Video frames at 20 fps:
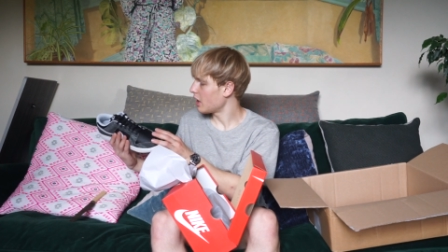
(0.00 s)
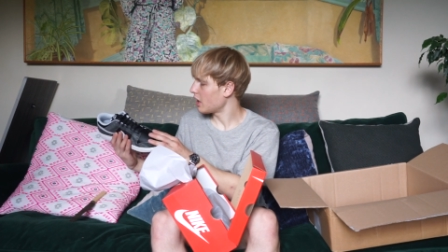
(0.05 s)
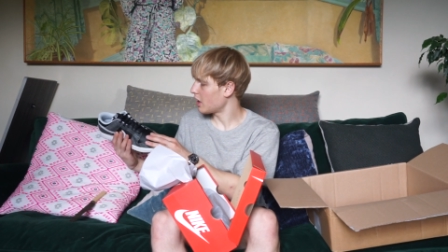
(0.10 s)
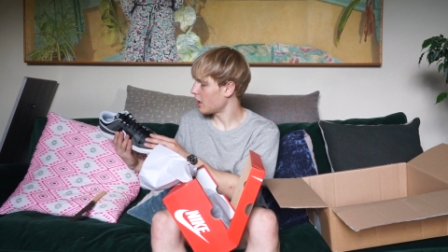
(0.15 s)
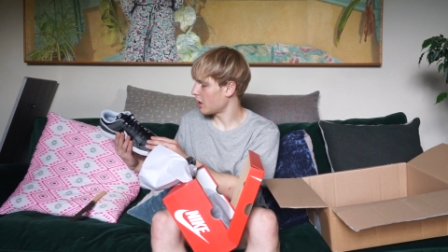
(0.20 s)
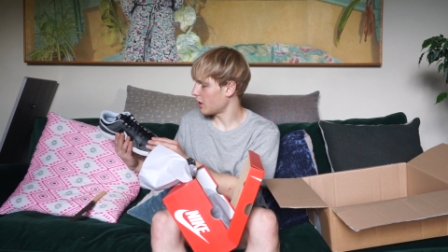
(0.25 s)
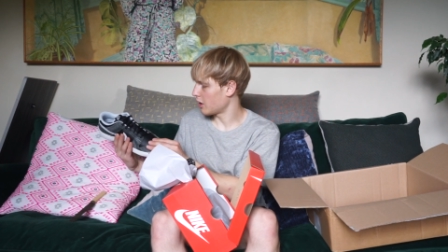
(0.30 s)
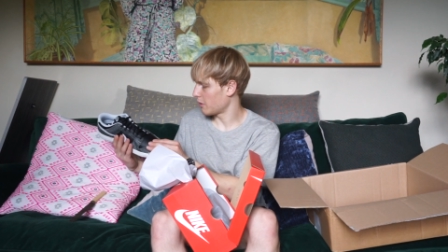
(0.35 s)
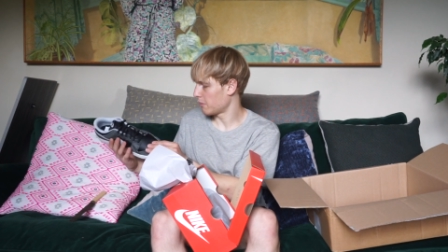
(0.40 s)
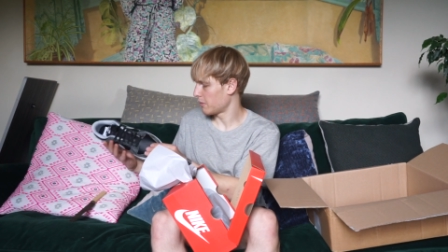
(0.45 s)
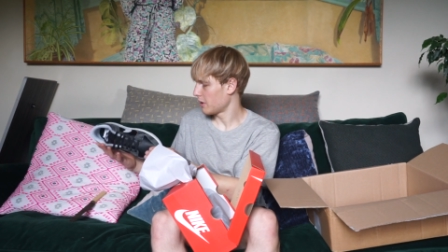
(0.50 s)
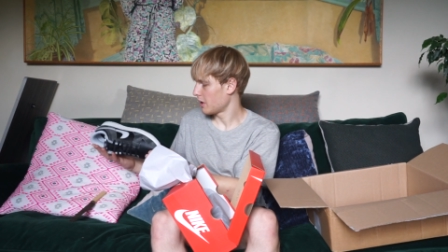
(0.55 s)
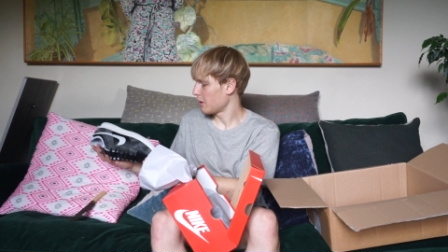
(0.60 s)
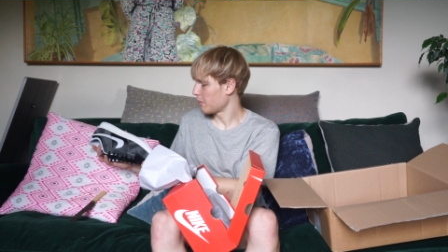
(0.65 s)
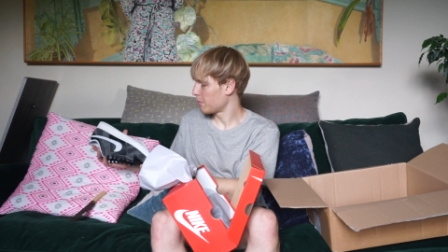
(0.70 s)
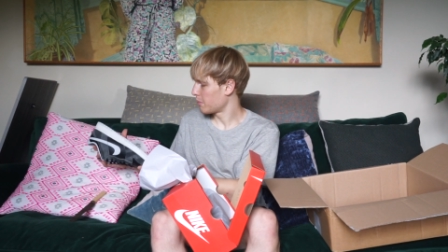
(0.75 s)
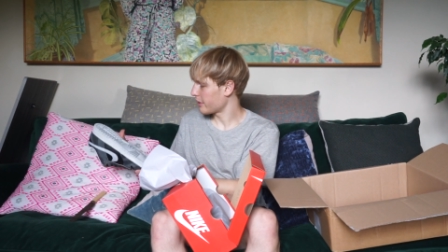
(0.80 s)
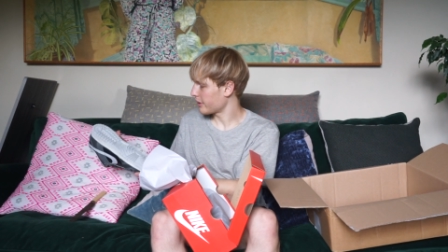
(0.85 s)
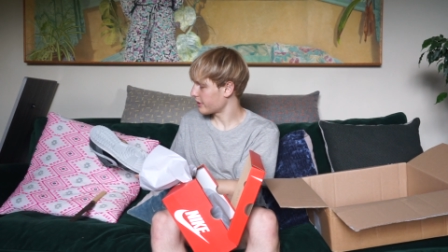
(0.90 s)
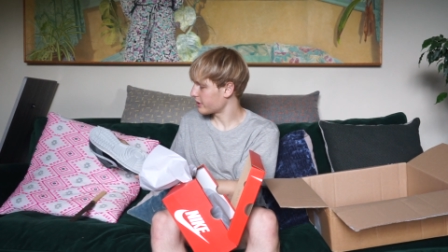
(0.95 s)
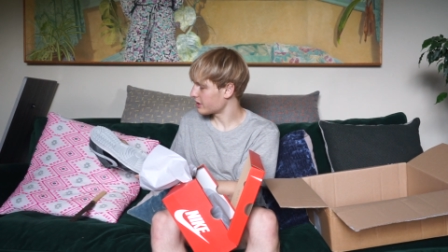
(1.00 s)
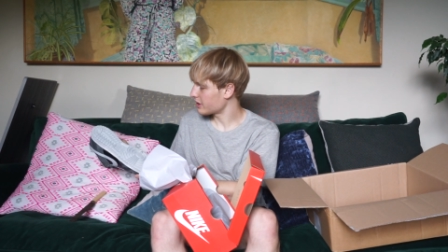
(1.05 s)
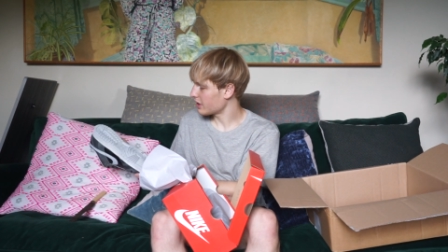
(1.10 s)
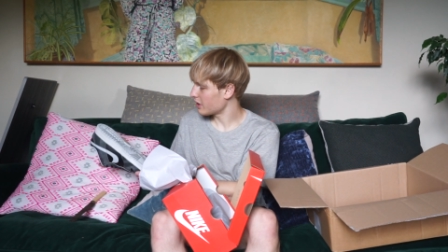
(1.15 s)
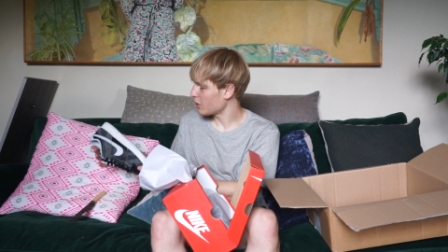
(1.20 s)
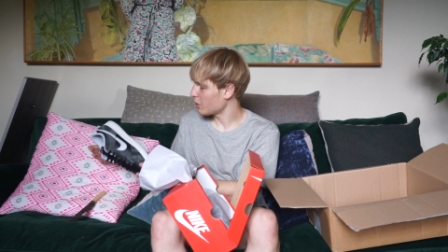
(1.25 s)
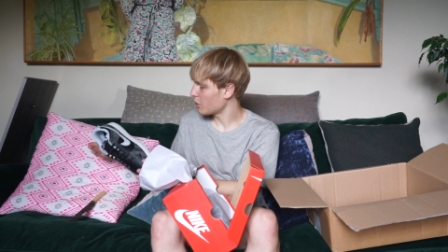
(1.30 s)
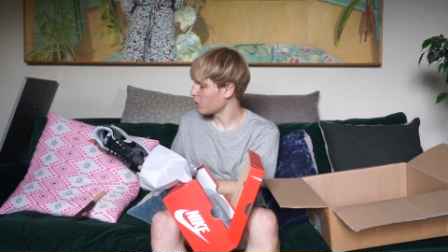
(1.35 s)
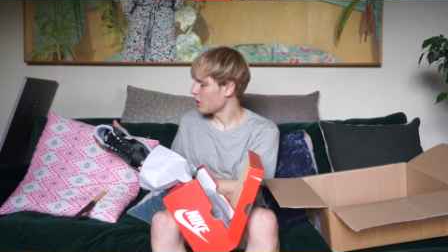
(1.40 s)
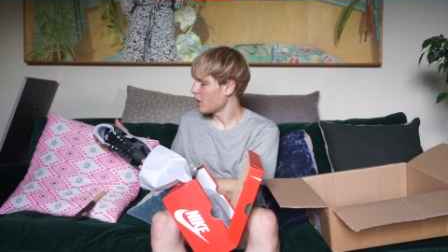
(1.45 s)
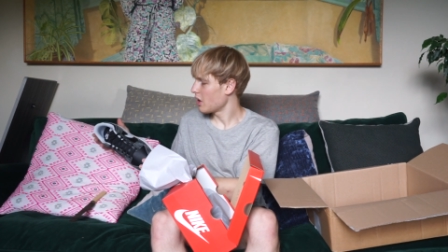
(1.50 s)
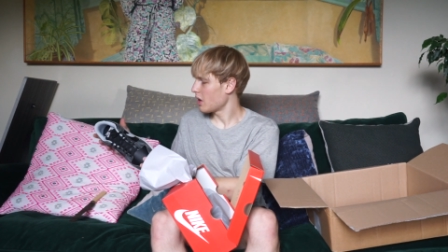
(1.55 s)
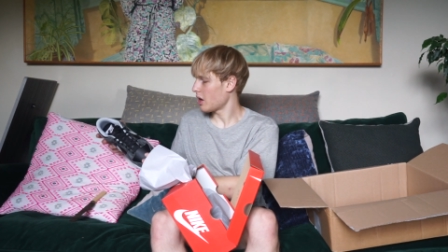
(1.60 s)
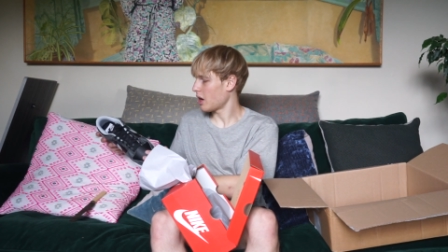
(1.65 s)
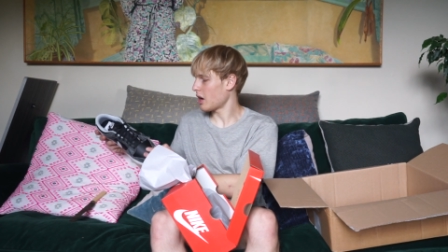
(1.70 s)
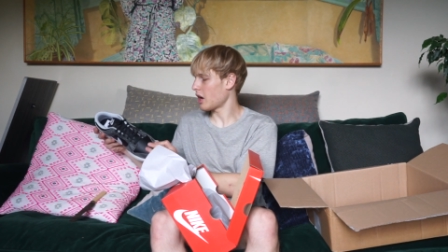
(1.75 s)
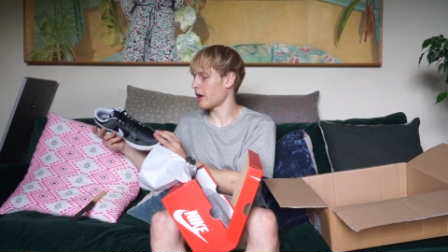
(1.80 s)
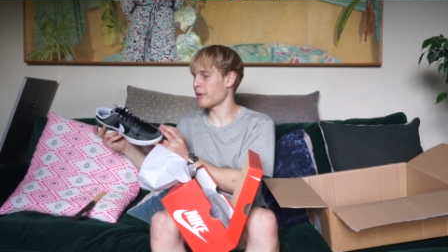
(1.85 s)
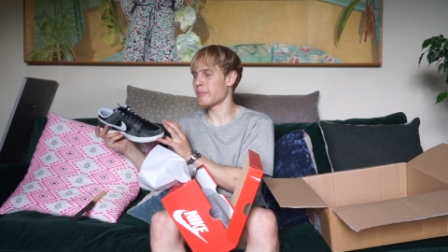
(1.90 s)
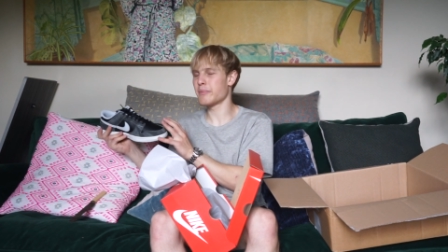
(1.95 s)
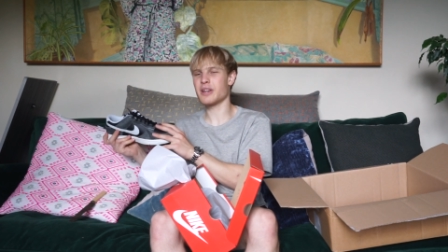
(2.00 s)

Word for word: Um, but still, um,